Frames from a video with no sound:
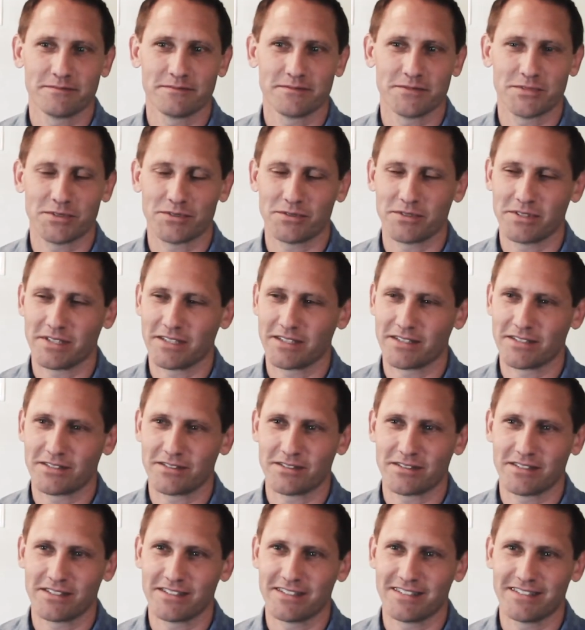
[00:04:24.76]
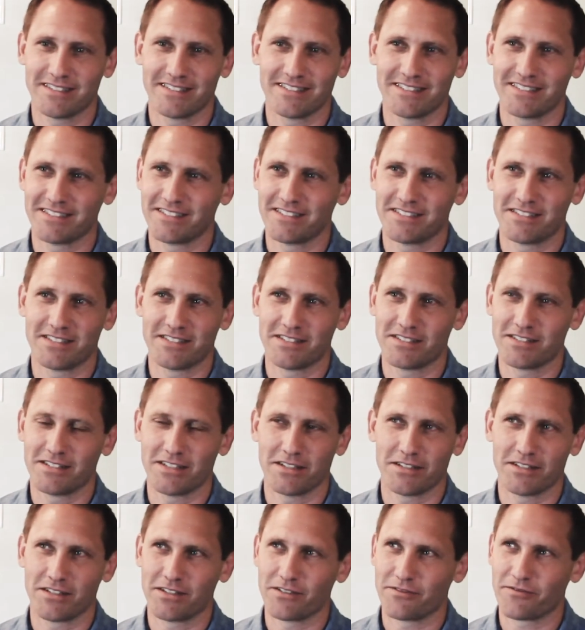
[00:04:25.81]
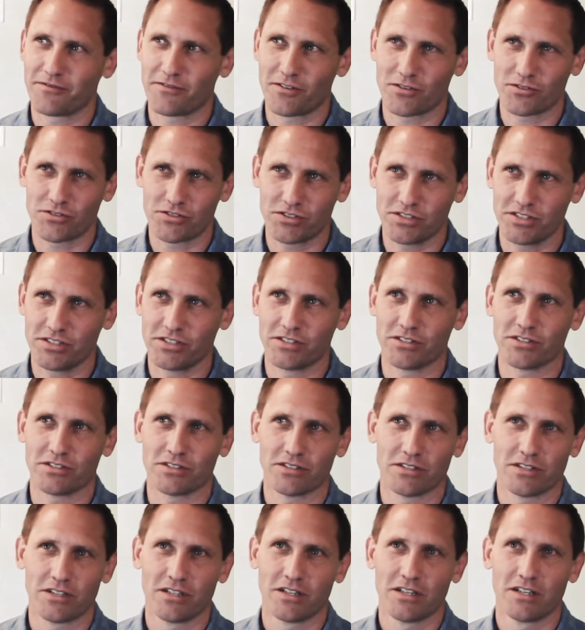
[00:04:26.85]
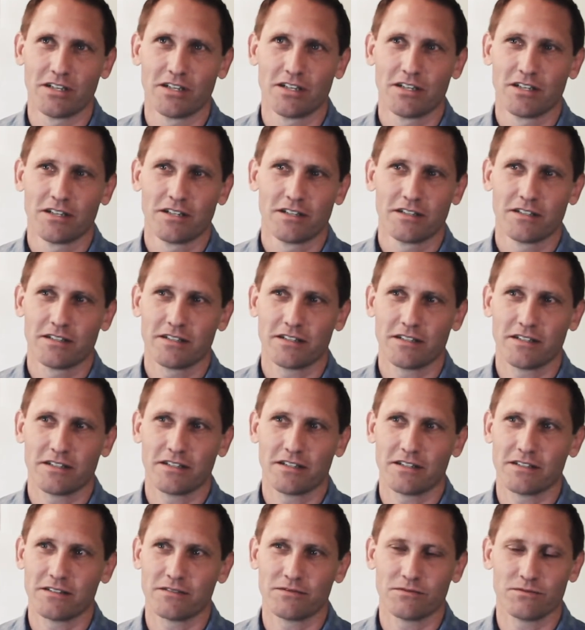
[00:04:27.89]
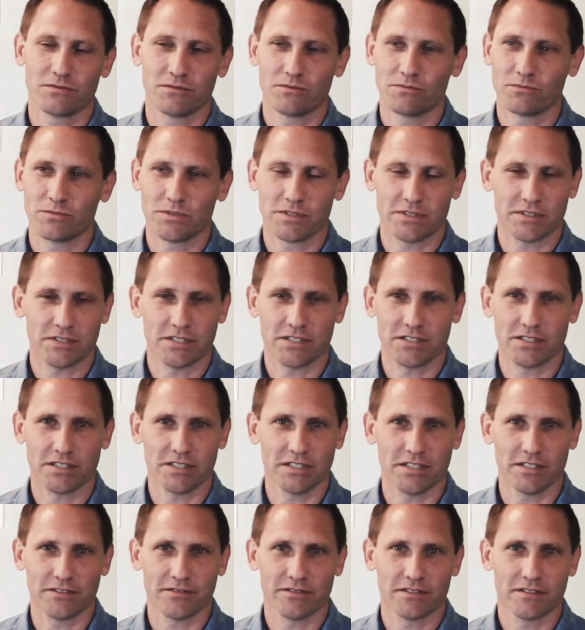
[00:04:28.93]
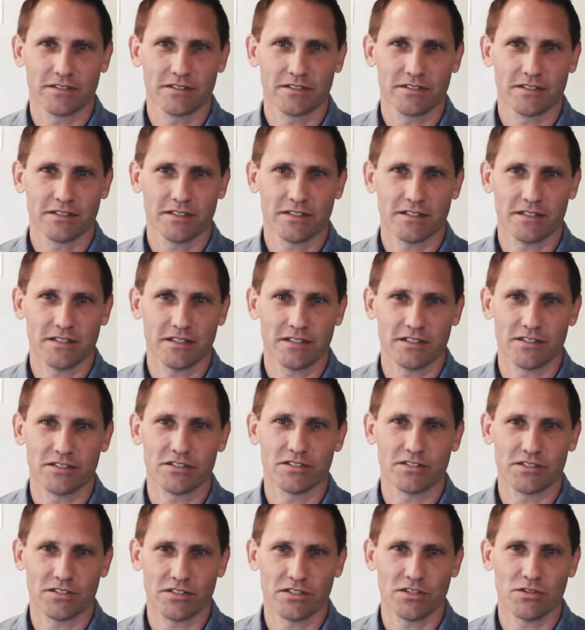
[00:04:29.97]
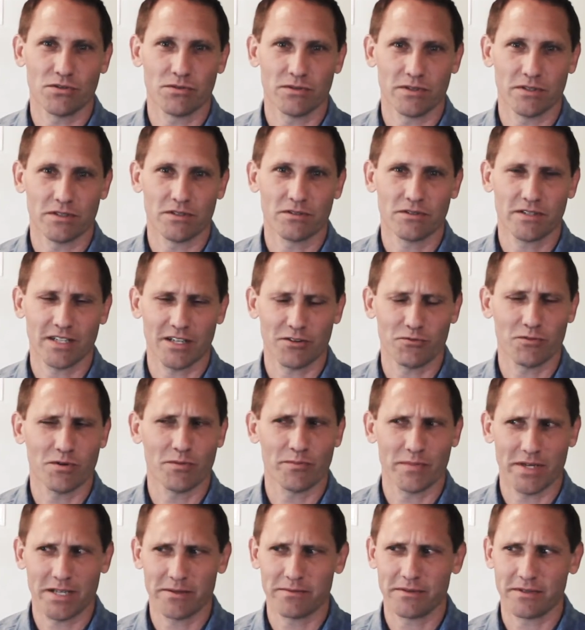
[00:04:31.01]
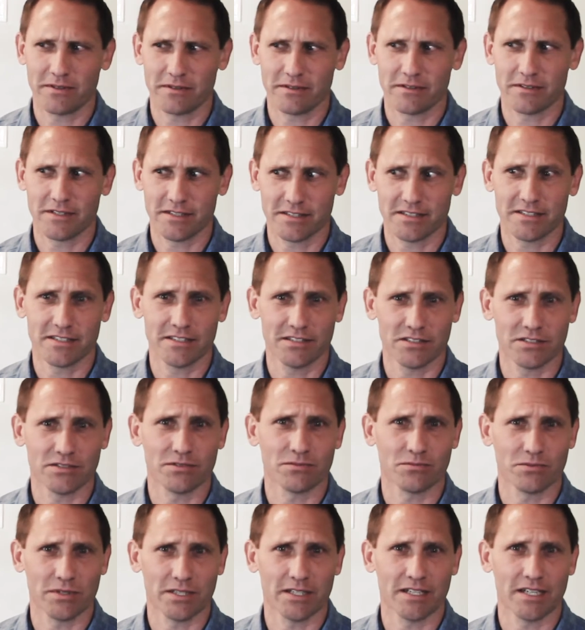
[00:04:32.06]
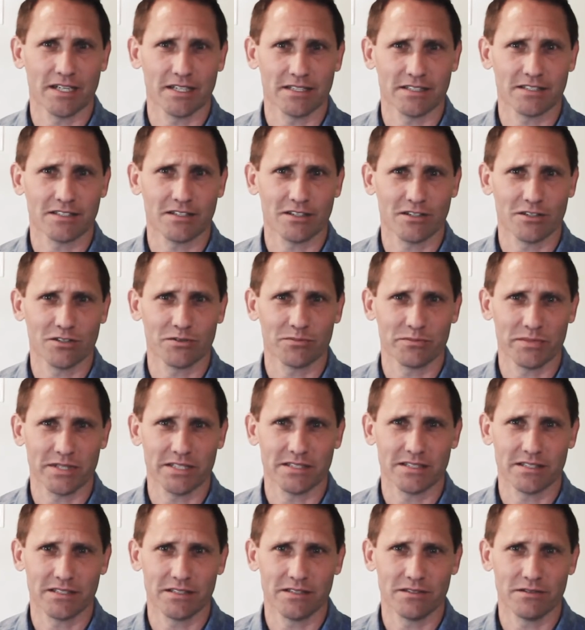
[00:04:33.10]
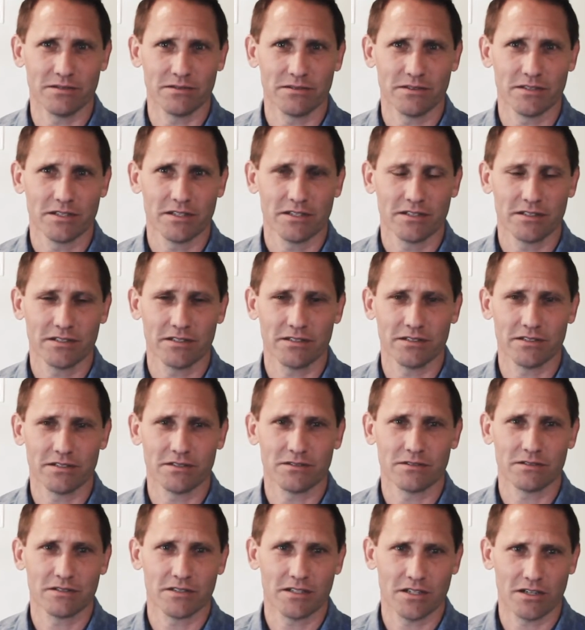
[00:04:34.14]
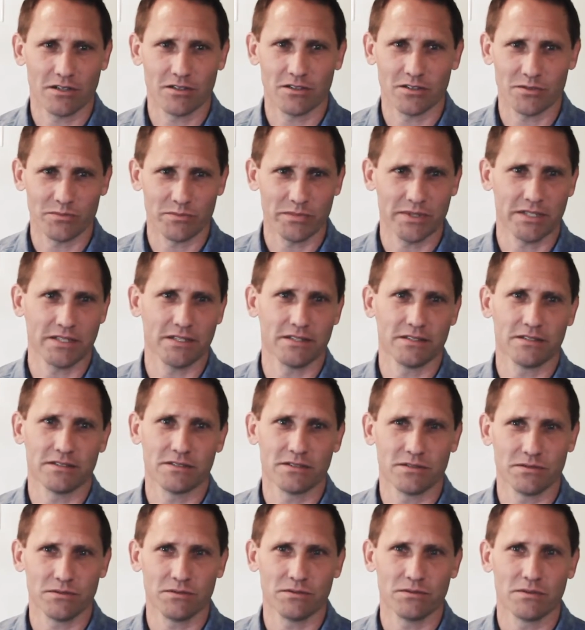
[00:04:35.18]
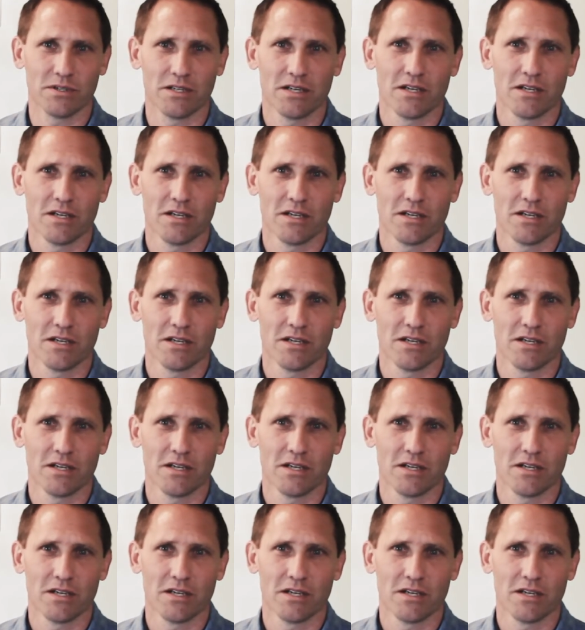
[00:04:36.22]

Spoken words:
So yeah, the first year was such a gift, and just knowing, okay, well, maybe this is what God's calling me to do, you know, calling me to